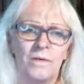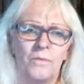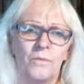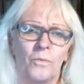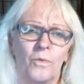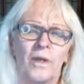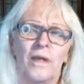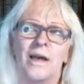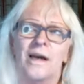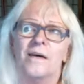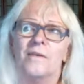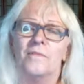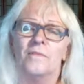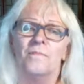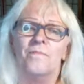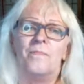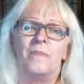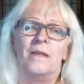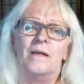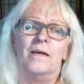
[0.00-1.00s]
we have
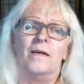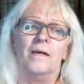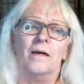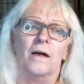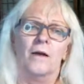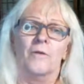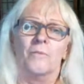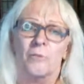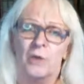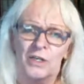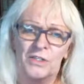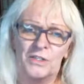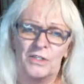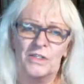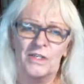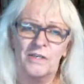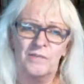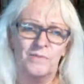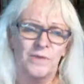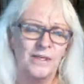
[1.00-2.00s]
our
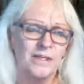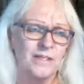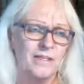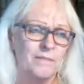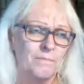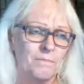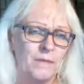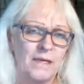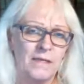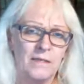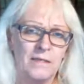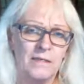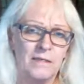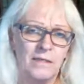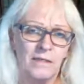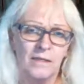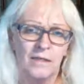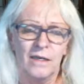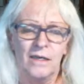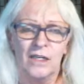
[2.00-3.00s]
president, Becky
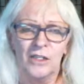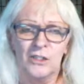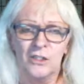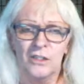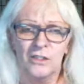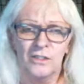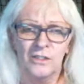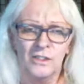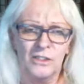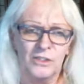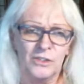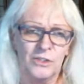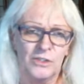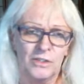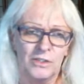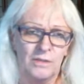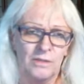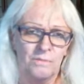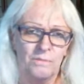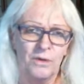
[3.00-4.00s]
Eschler, is
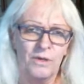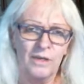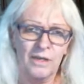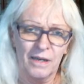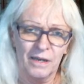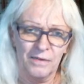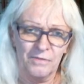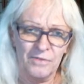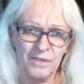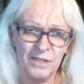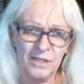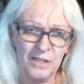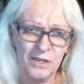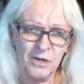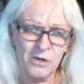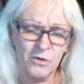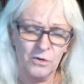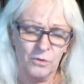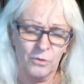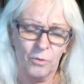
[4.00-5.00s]
putting out a
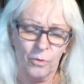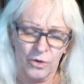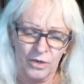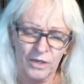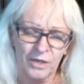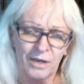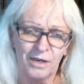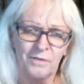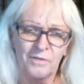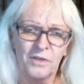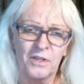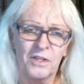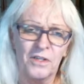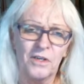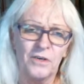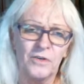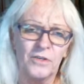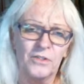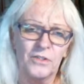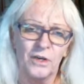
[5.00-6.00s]
video, or working on a
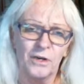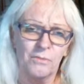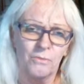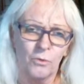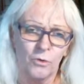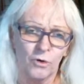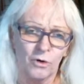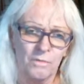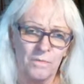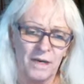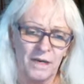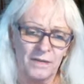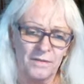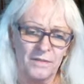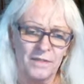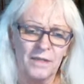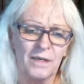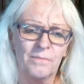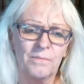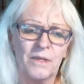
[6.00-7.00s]
video, to talk more about
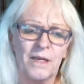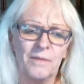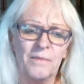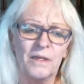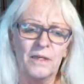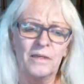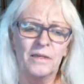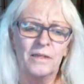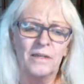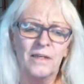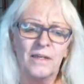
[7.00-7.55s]
the upcoming.